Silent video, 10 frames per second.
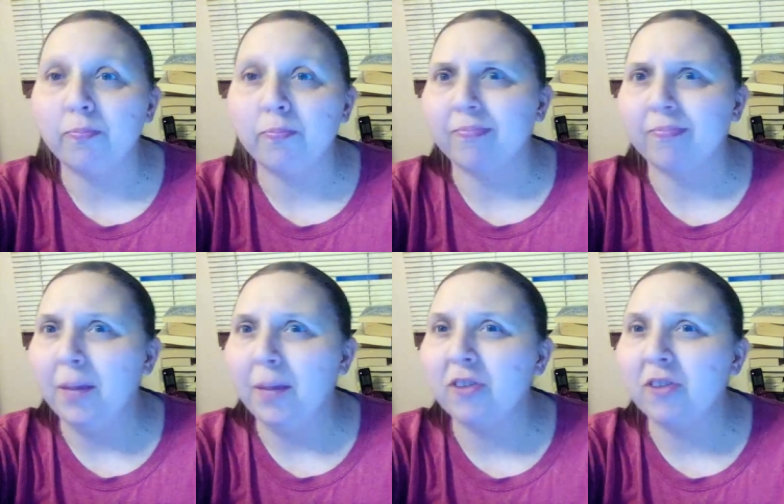Let
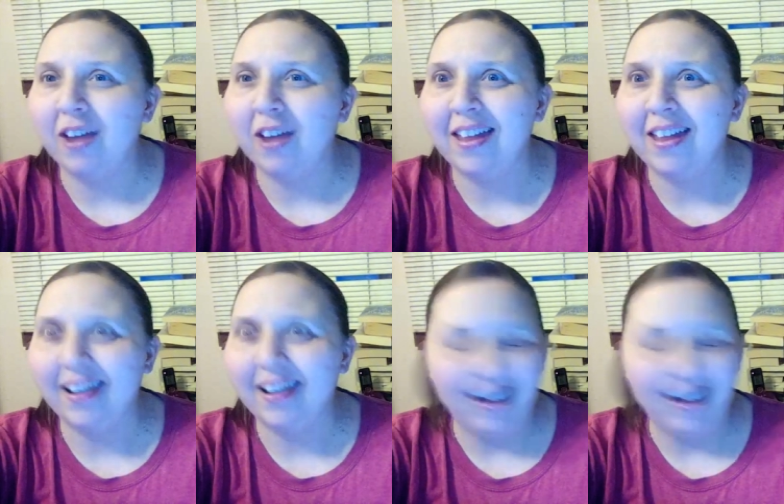me try that
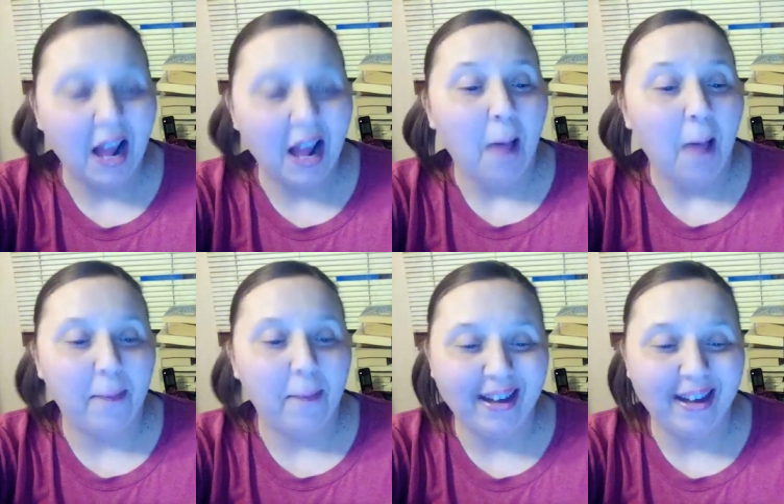again. A
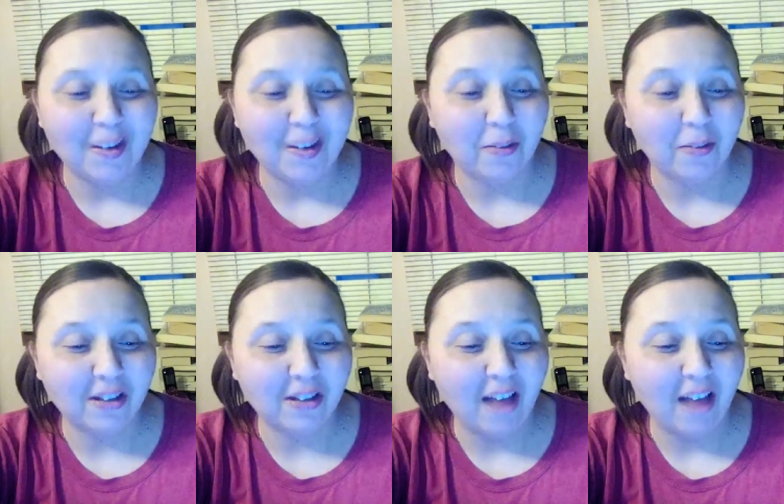big old purse
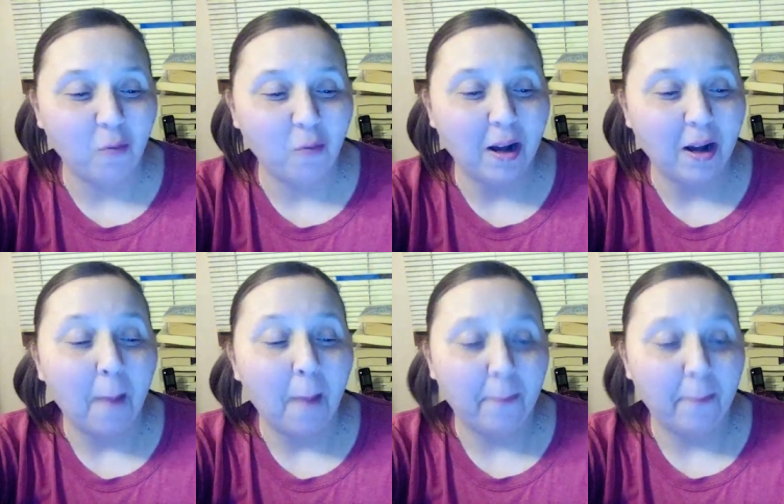of one
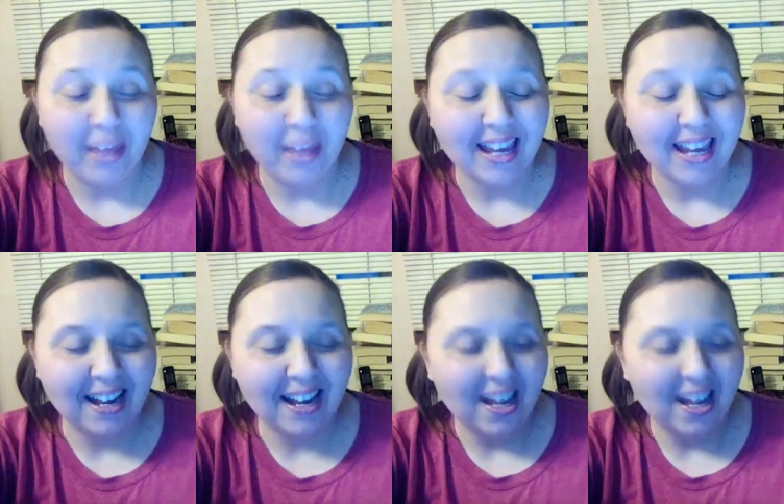million
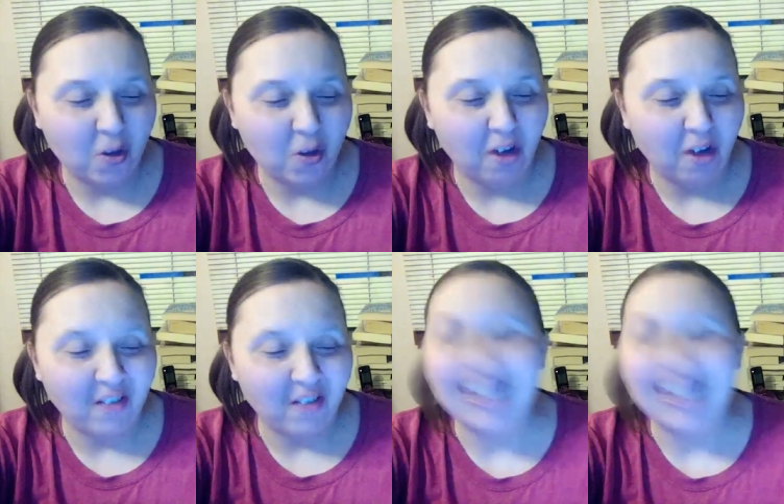two hundred
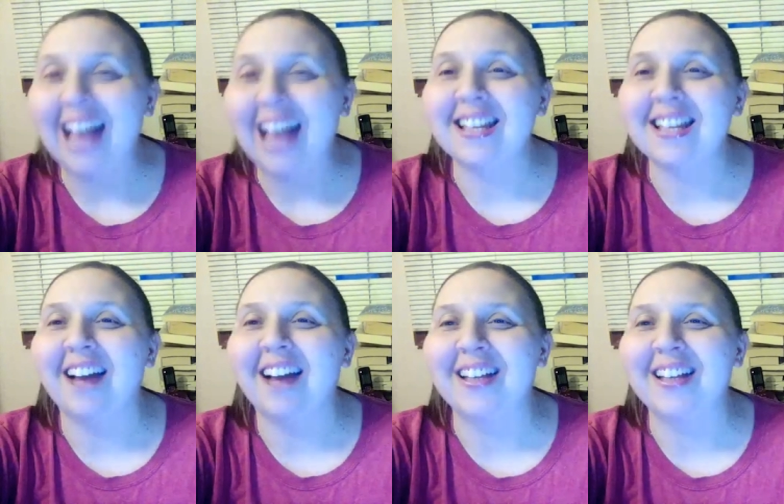fifty thousand dollars.
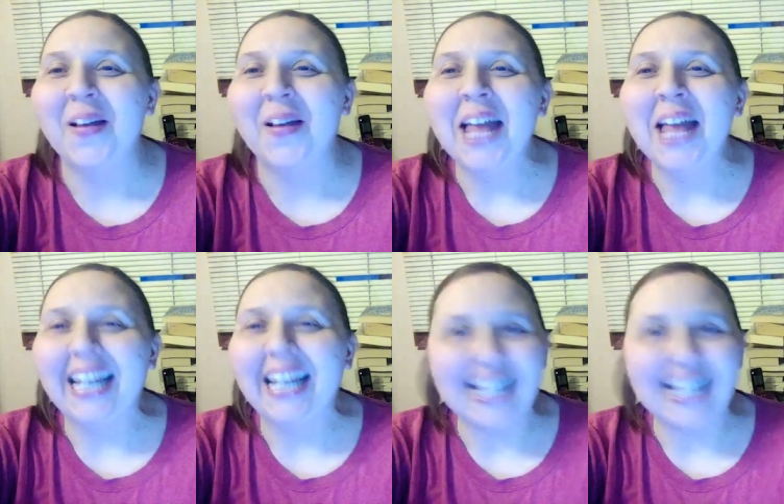So let's
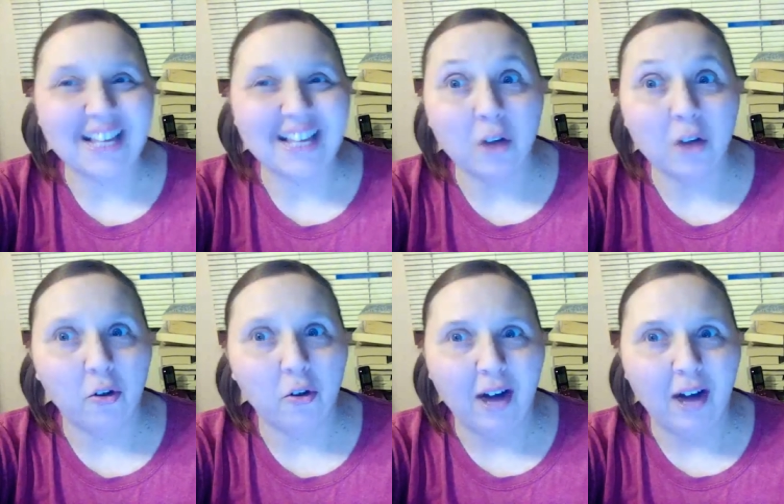get started
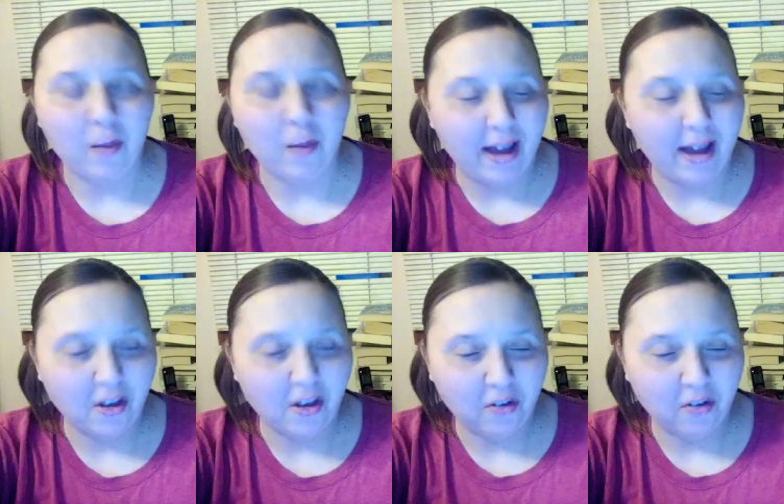right away. And
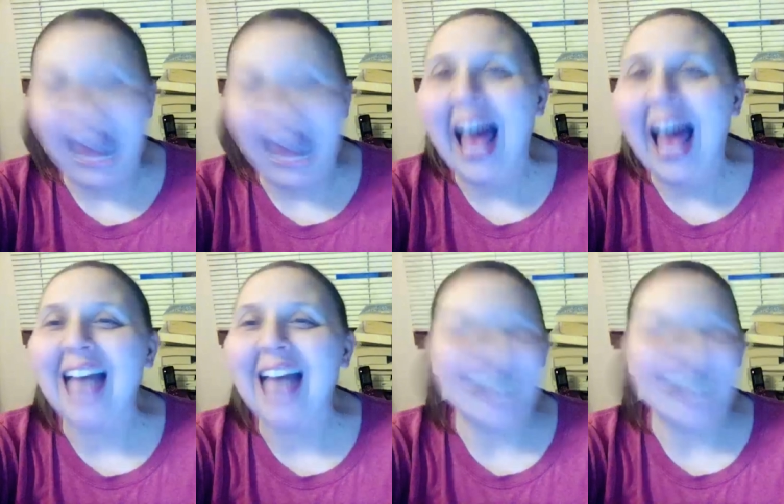you guys,
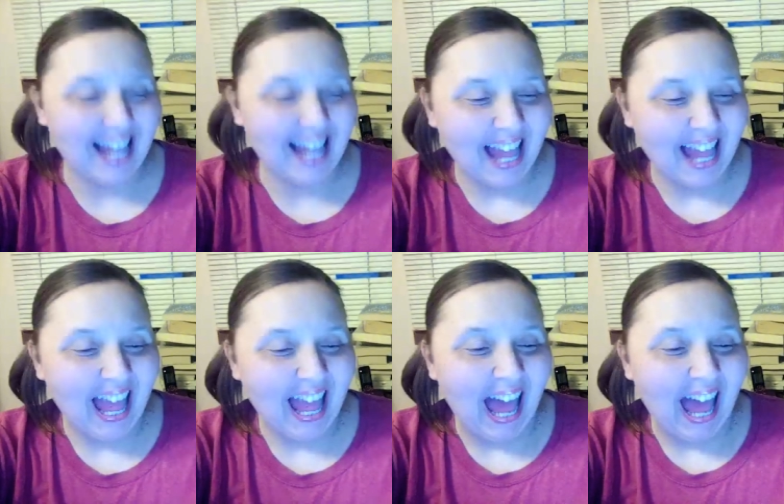huh,
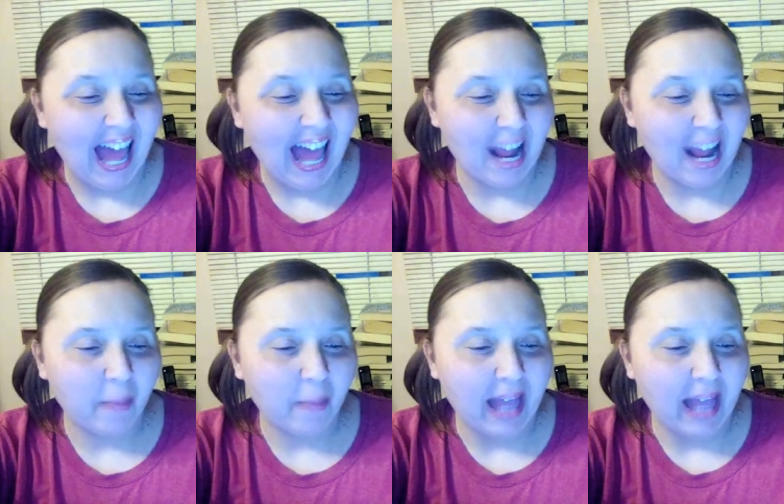I am
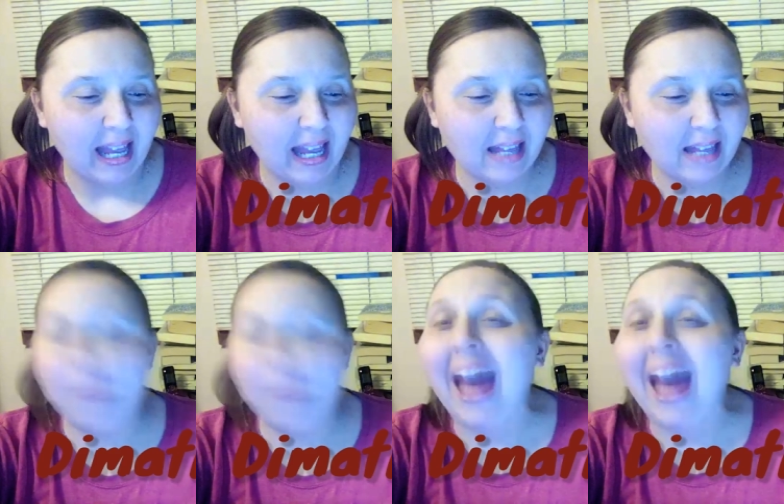liking
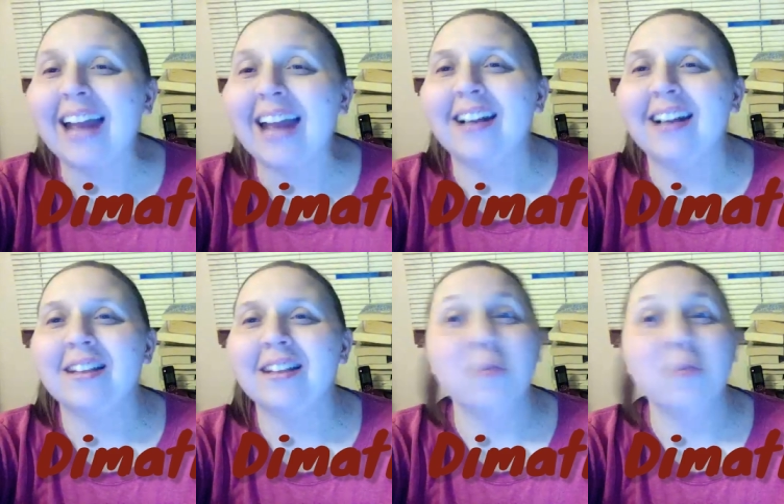Dimatic
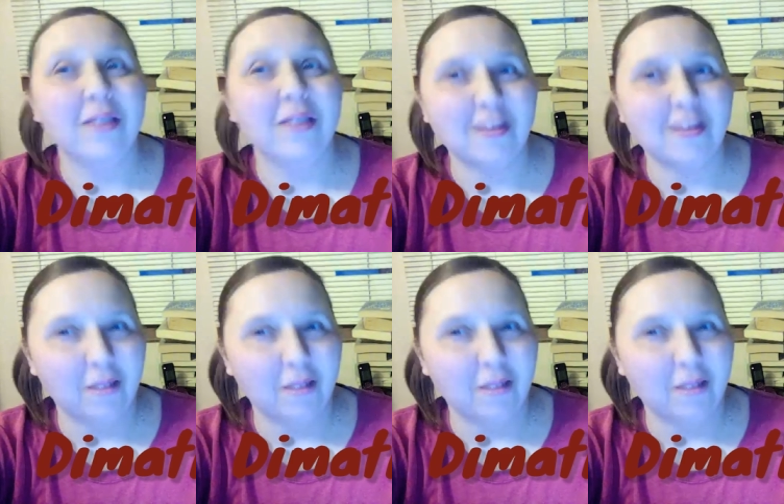to win this one.